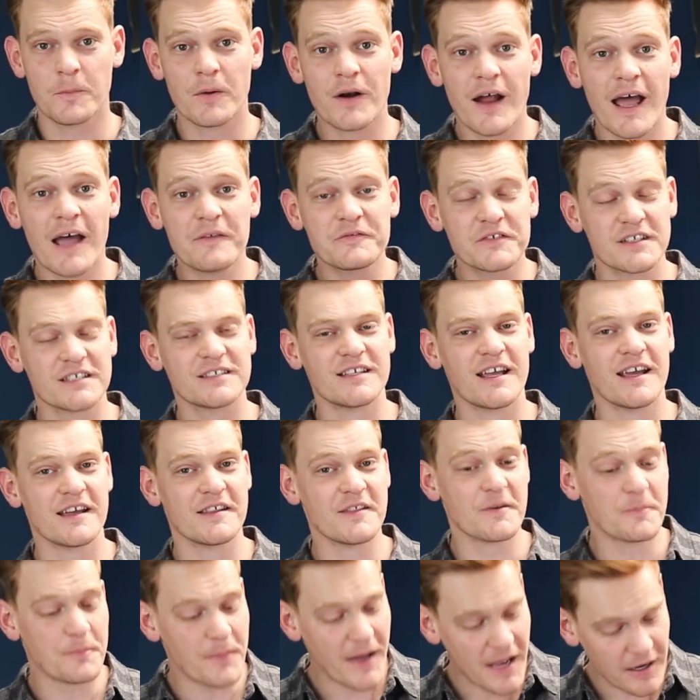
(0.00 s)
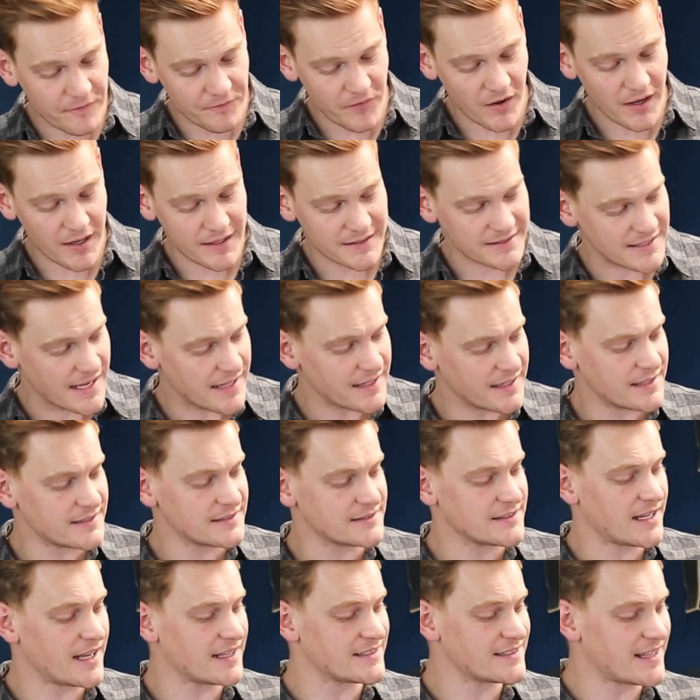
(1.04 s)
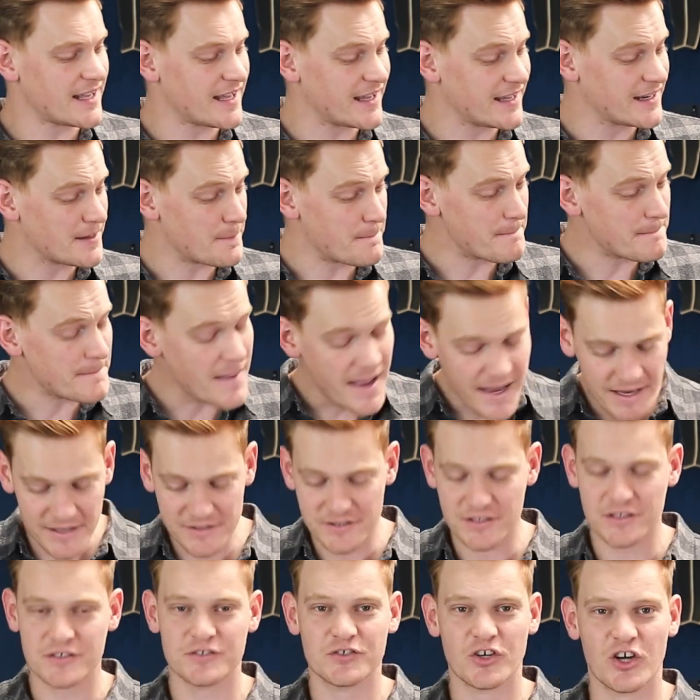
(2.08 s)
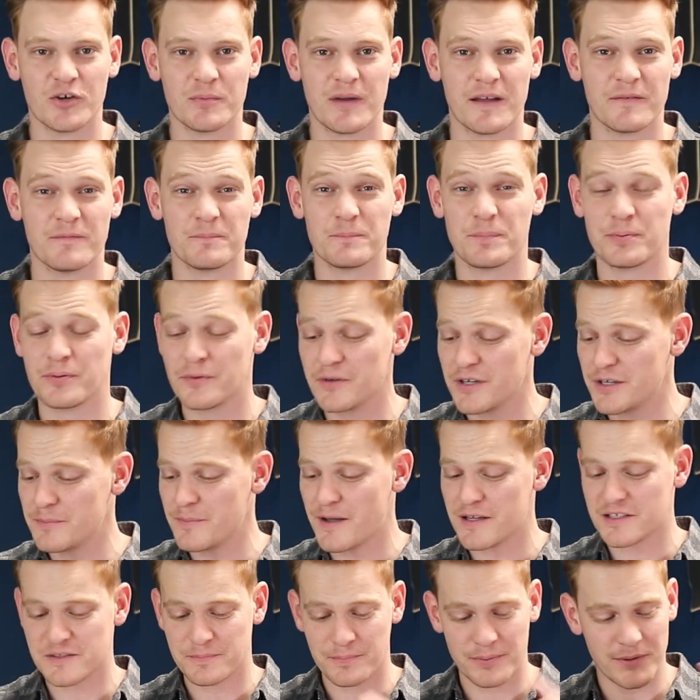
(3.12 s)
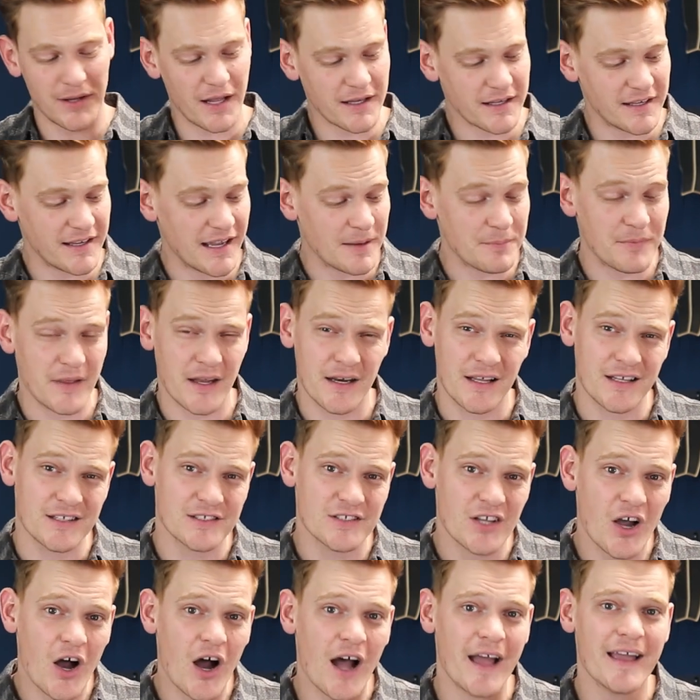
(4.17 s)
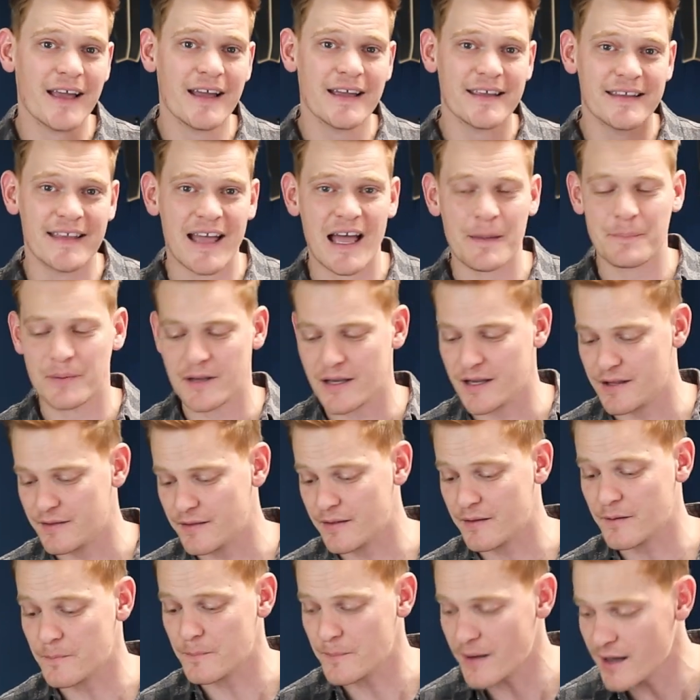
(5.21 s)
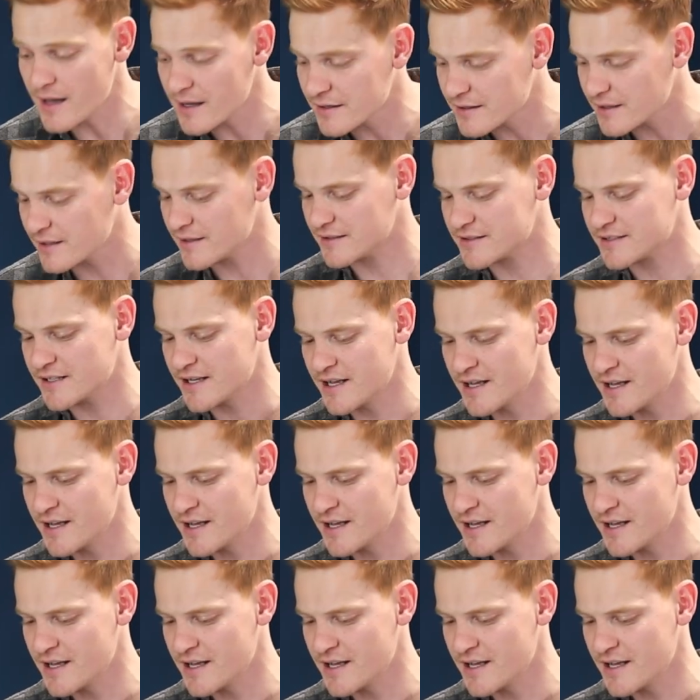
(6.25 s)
But I have to say, the Backfire Zealot does an amazing job at pretty much plugging up that entire gap in the market.